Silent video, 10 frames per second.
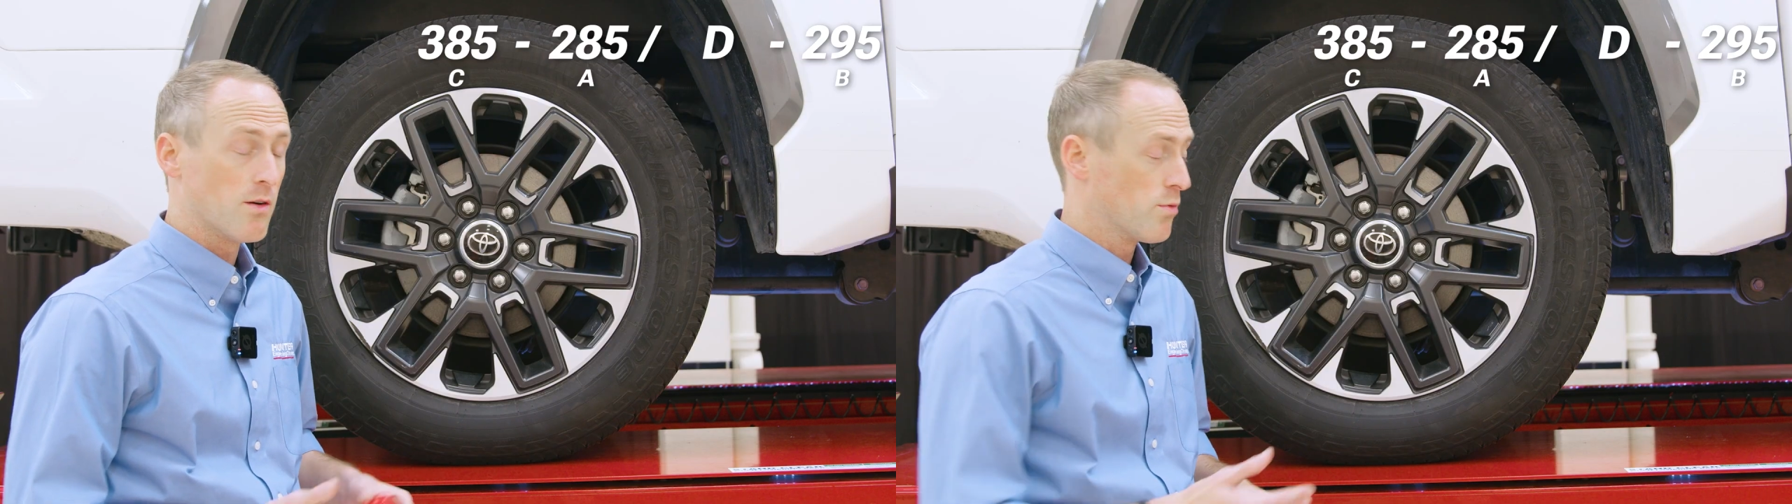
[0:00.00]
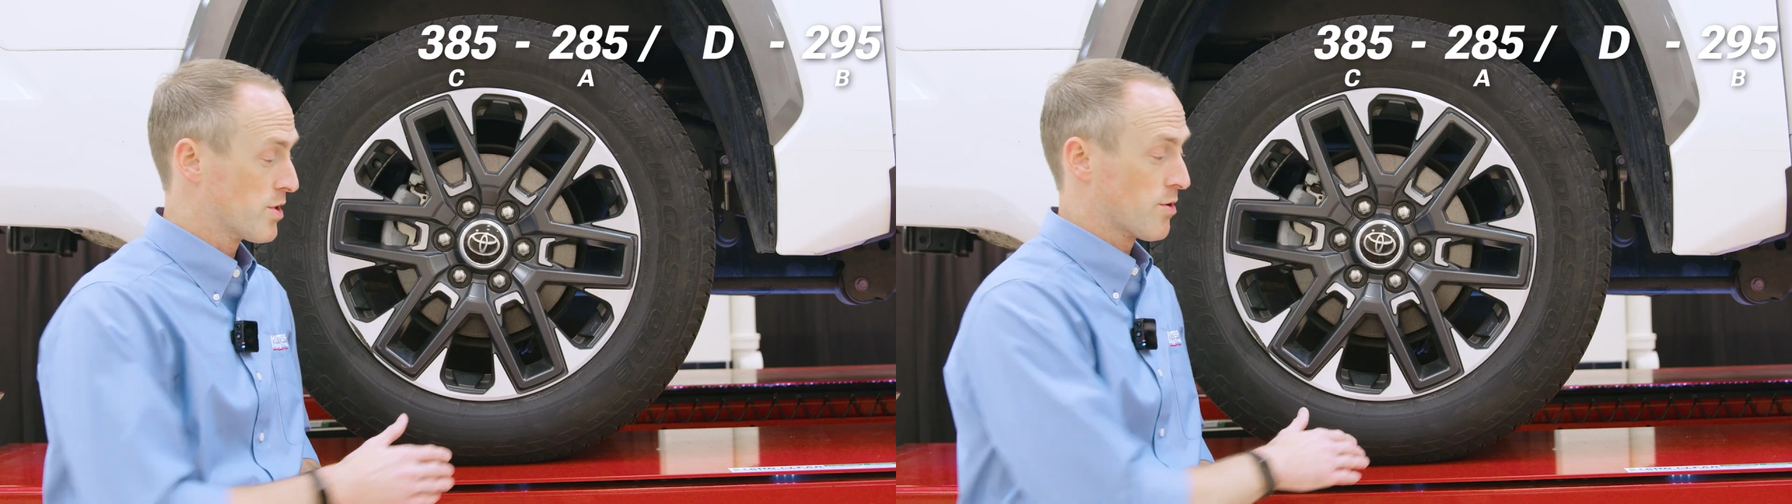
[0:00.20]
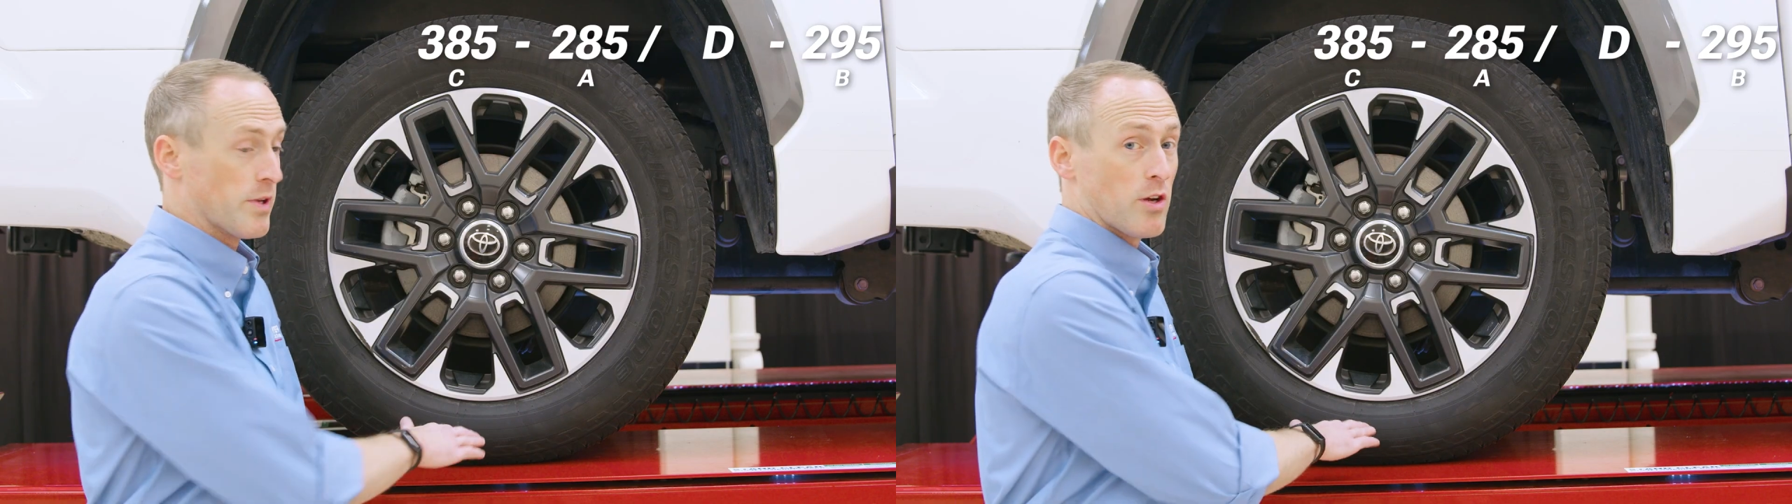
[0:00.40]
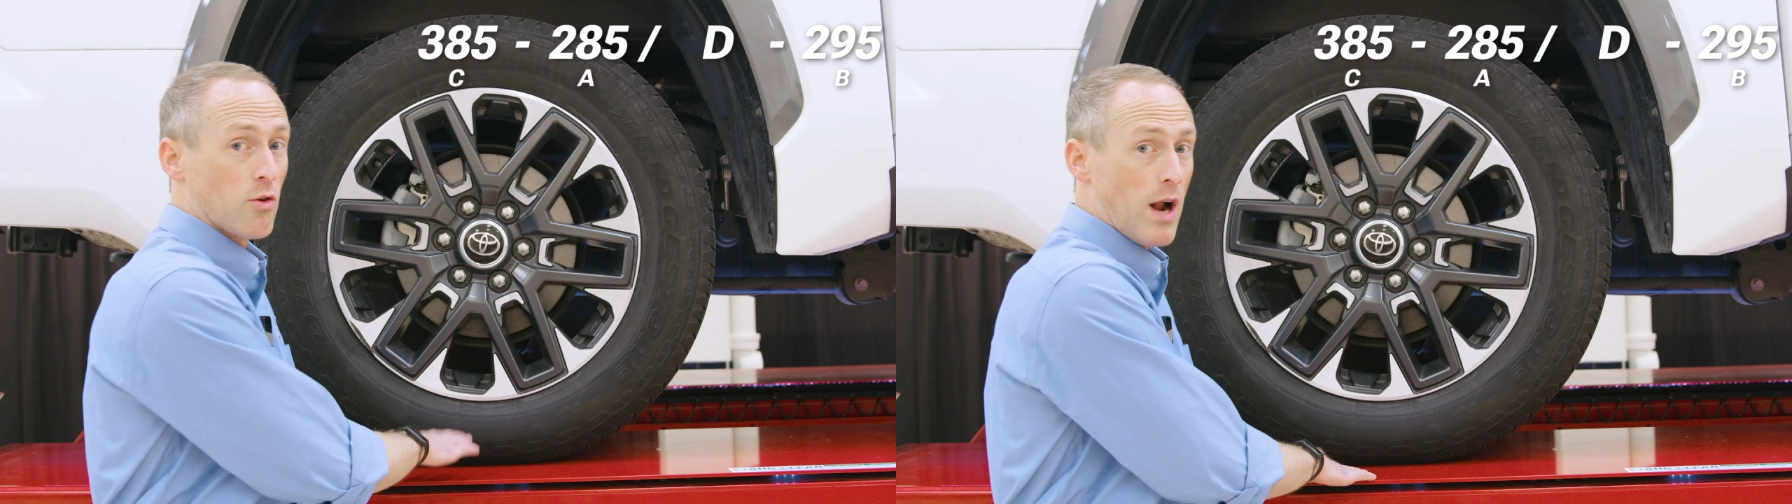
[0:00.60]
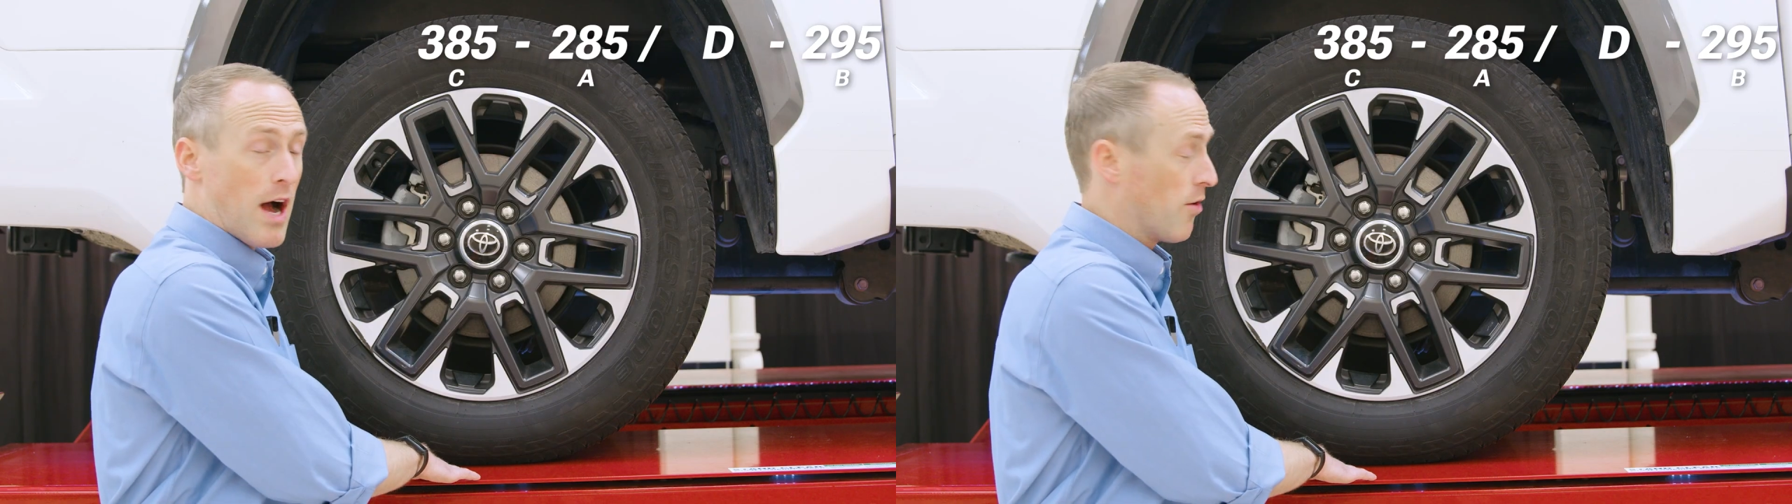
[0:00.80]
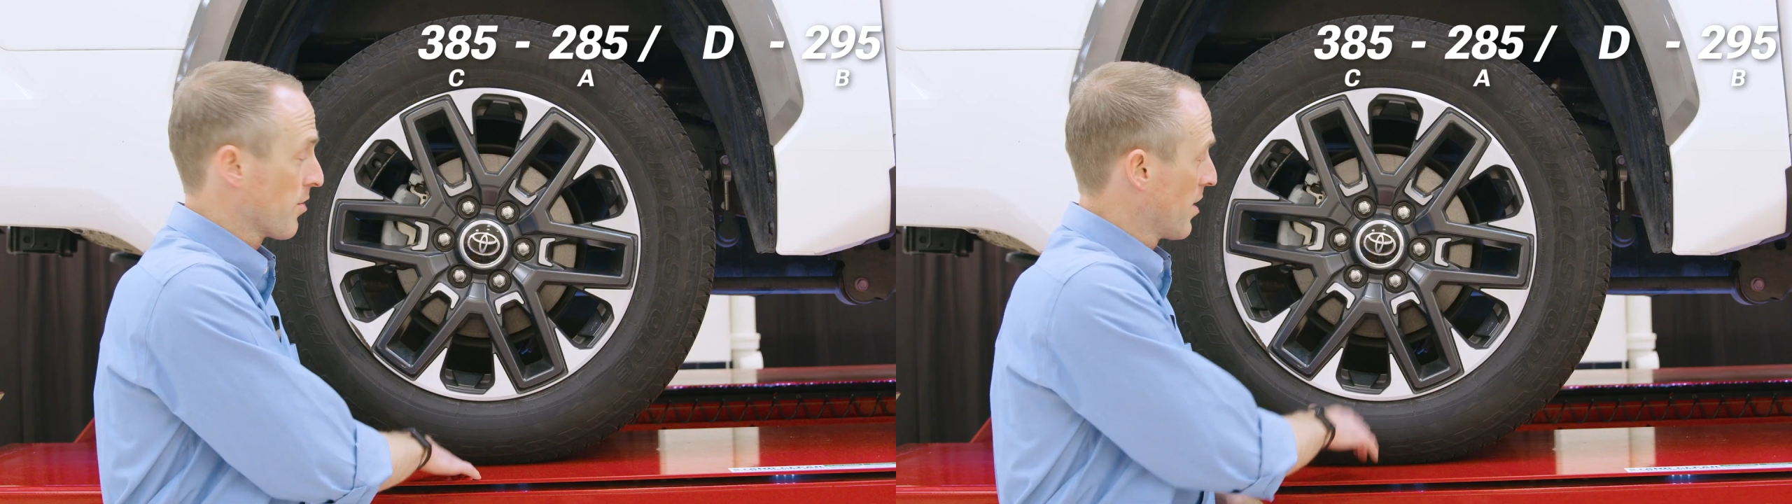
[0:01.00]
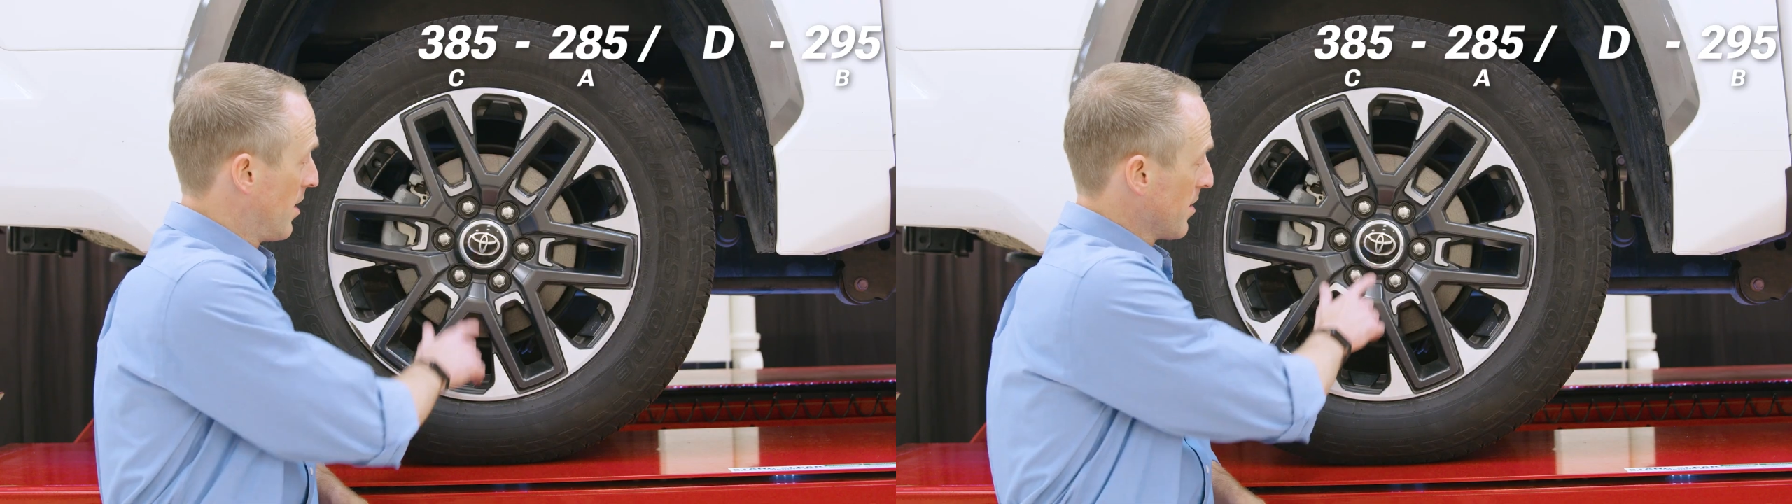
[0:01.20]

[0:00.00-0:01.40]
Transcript: which is going to be ground